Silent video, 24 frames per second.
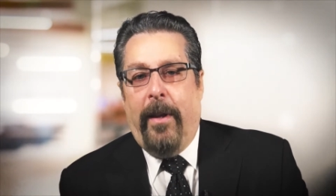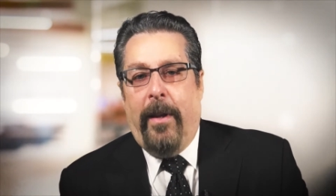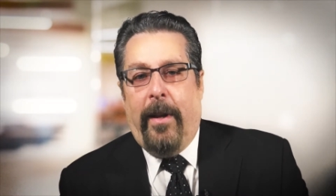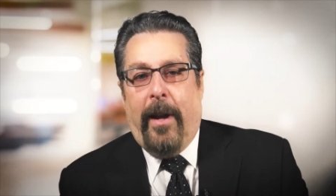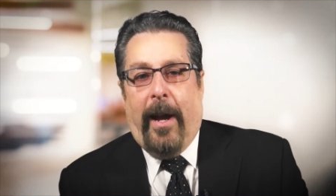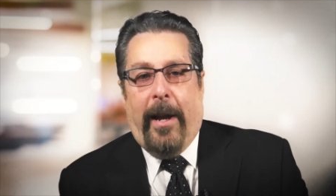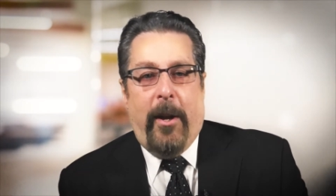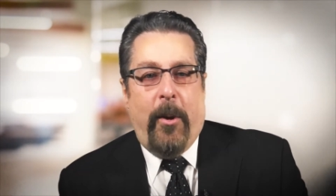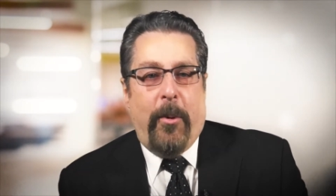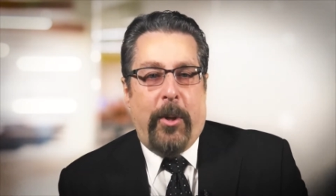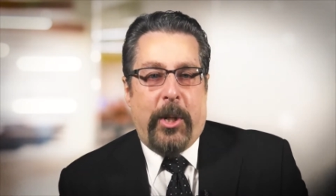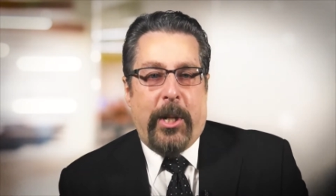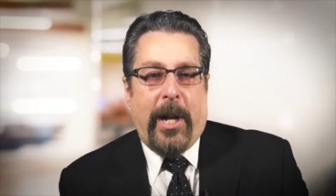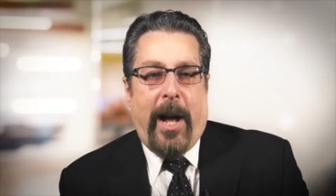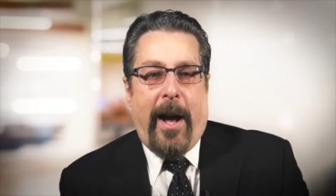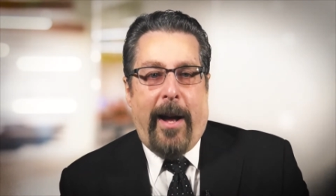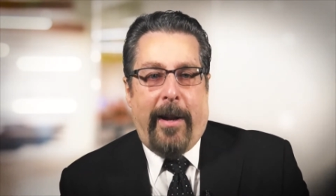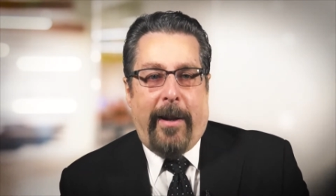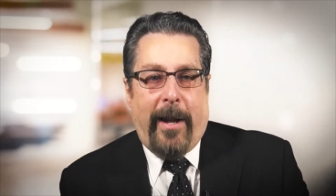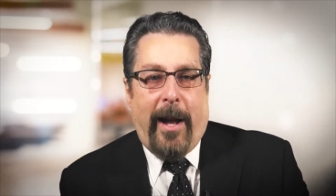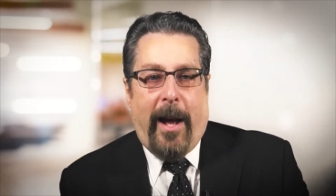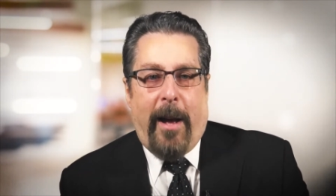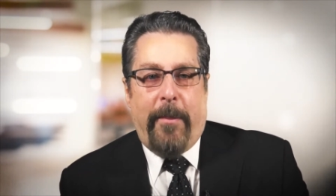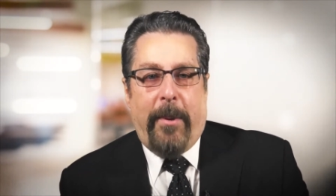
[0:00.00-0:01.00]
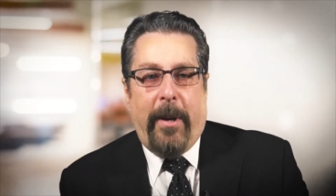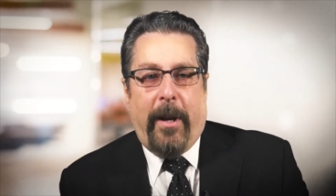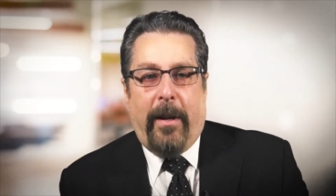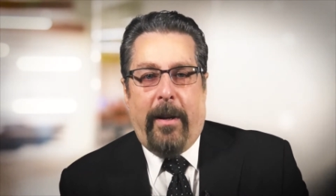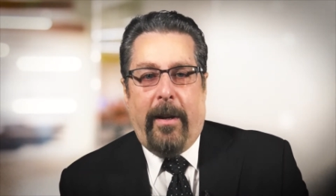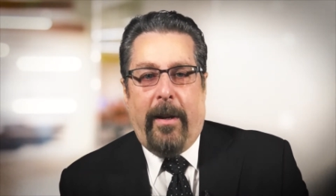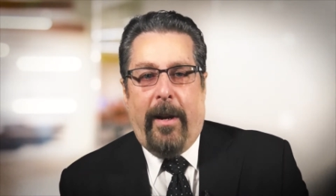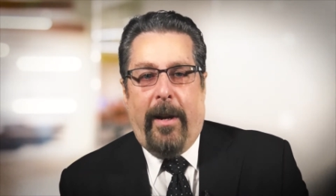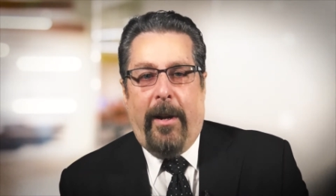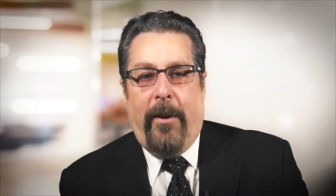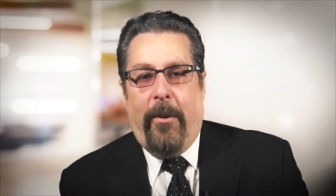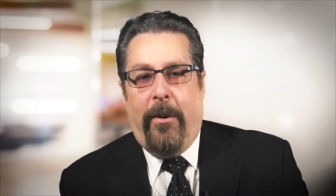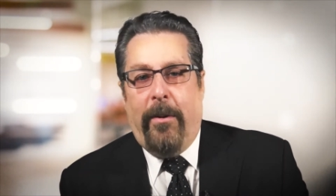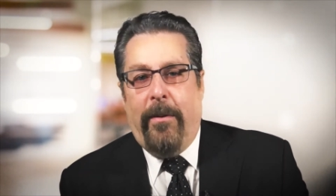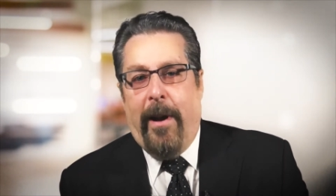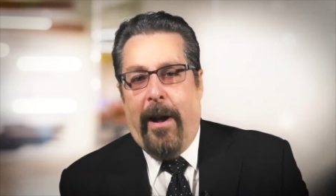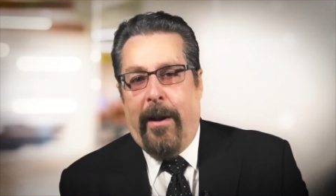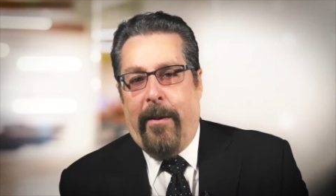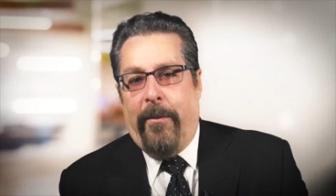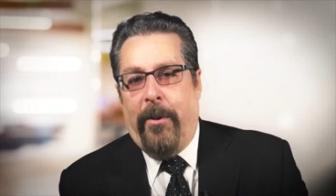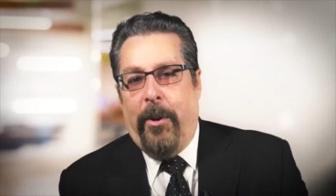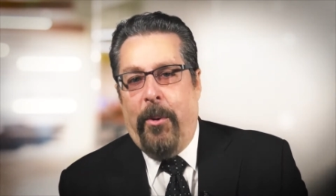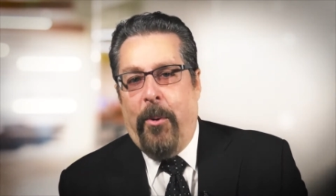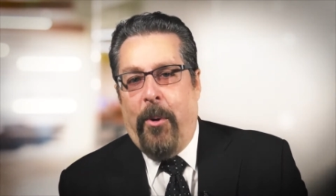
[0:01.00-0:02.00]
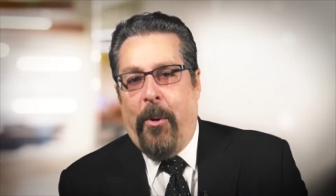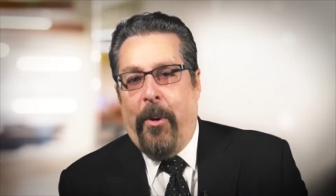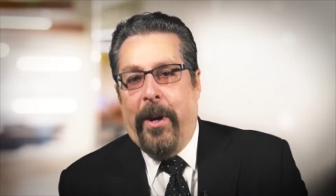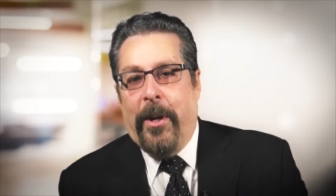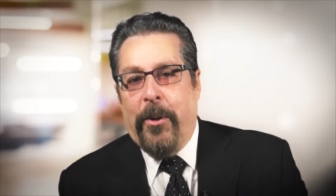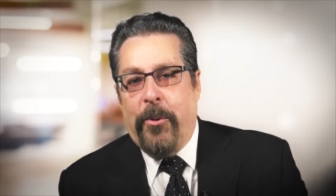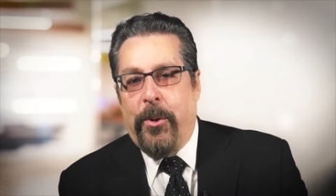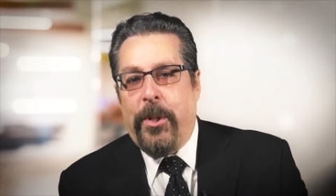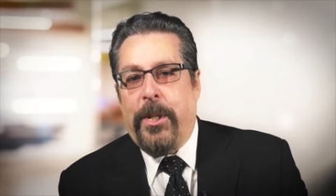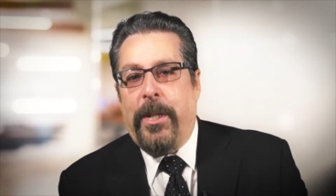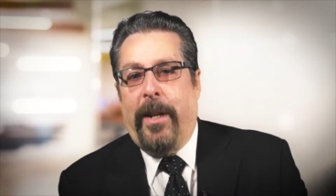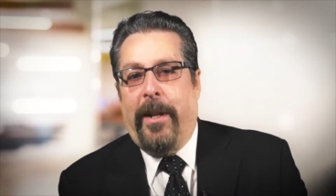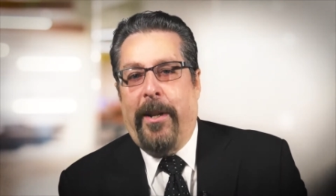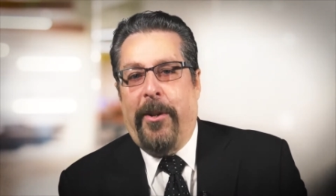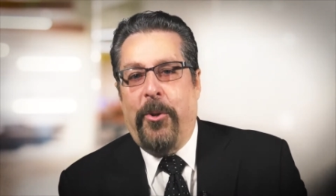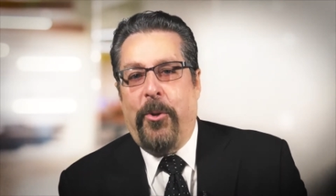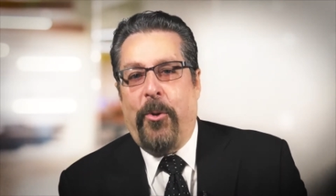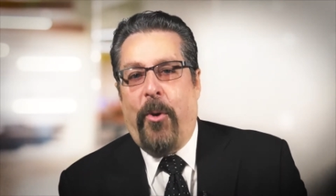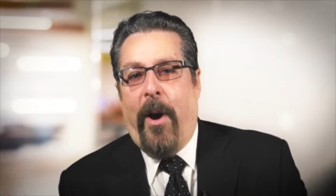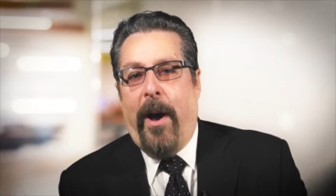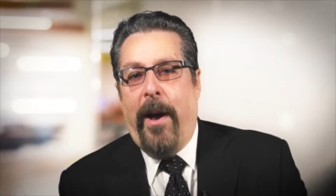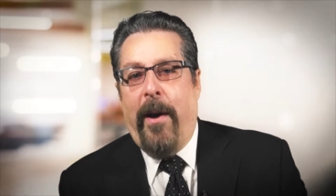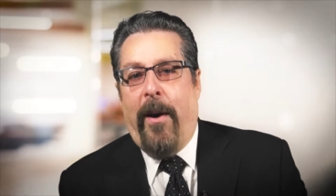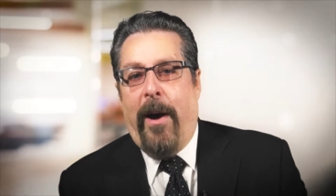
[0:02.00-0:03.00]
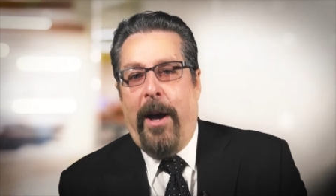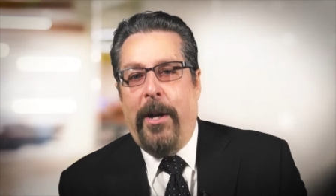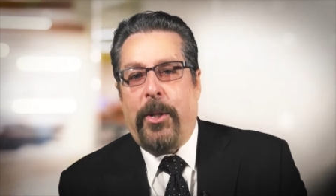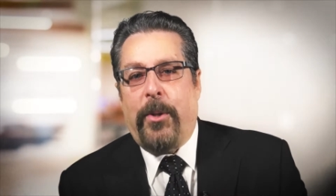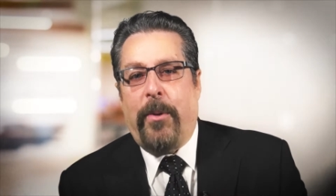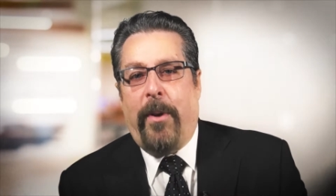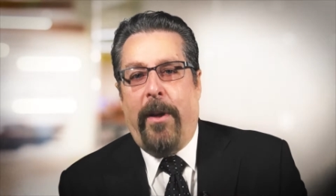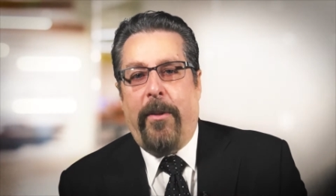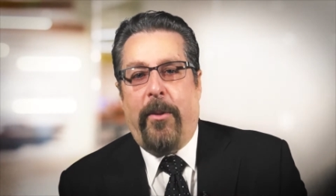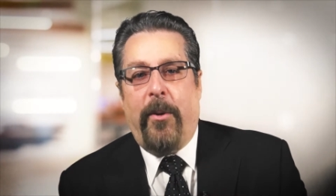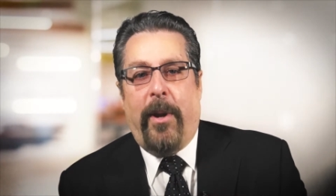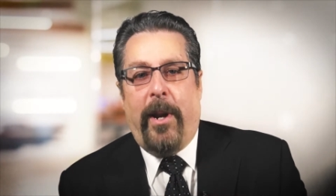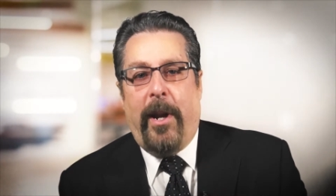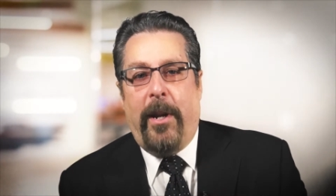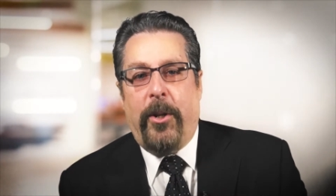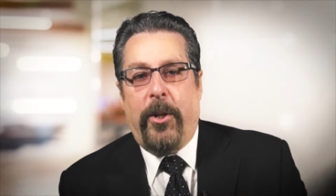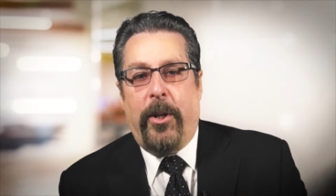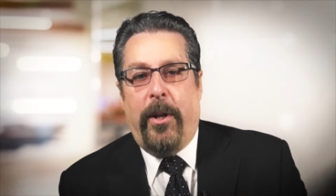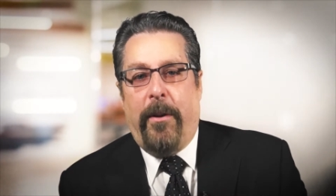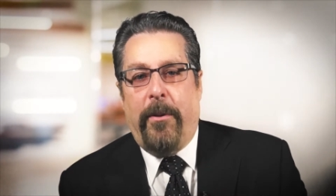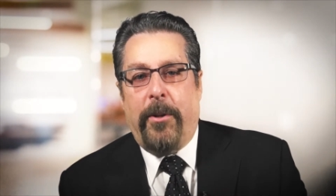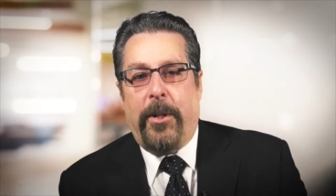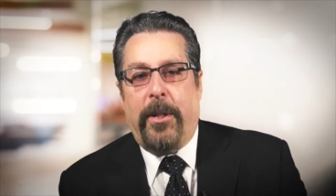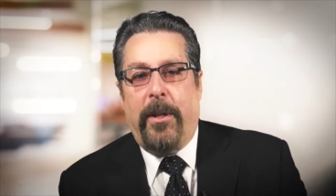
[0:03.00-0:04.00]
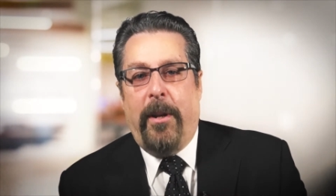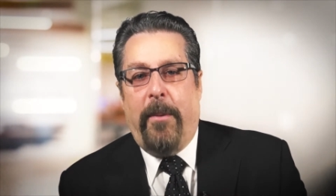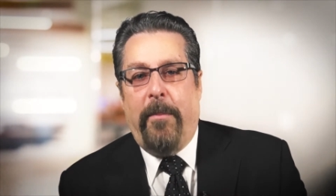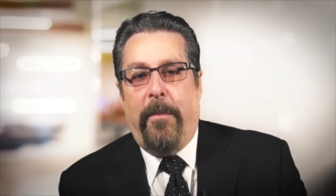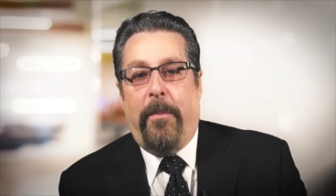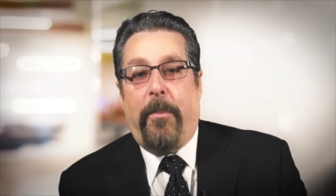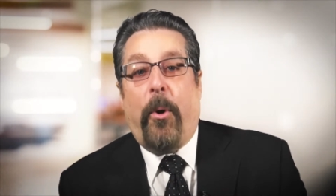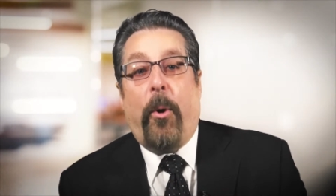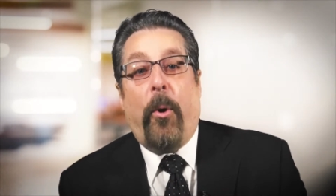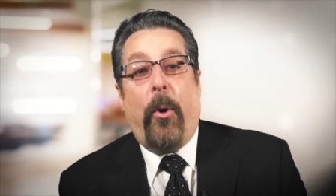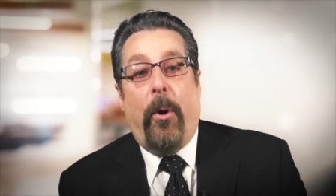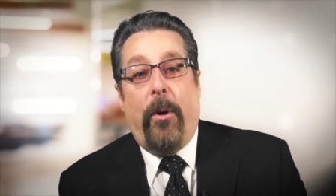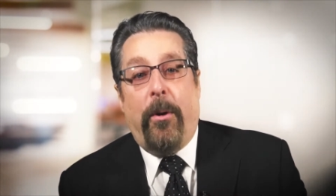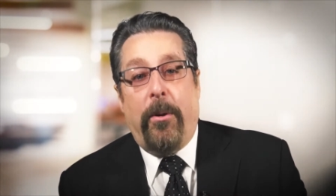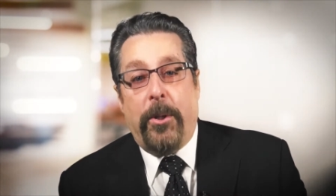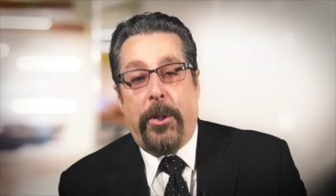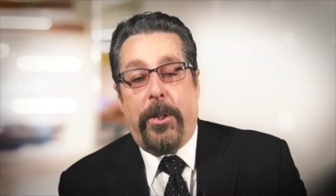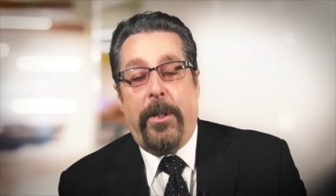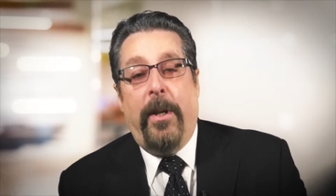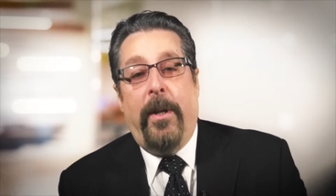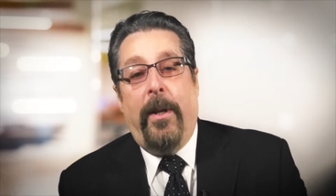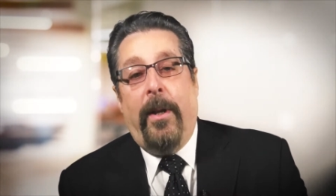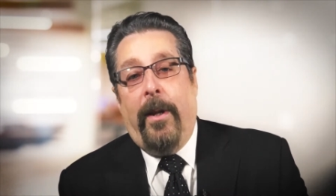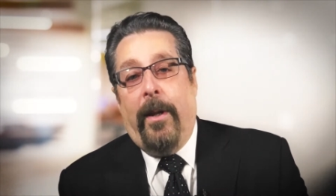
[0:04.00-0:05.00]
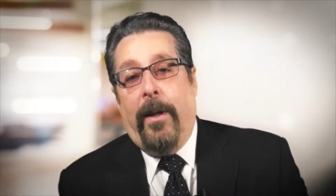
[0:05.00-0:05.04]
I know it's a hot topic. I know a lot of you are interested in dry eye, so I thought I'd share some pearls